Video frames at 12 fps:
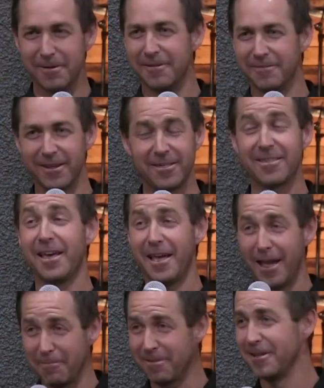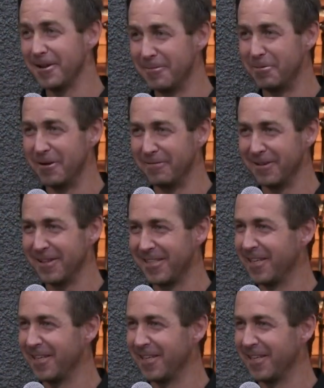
privilege, absolute privilege,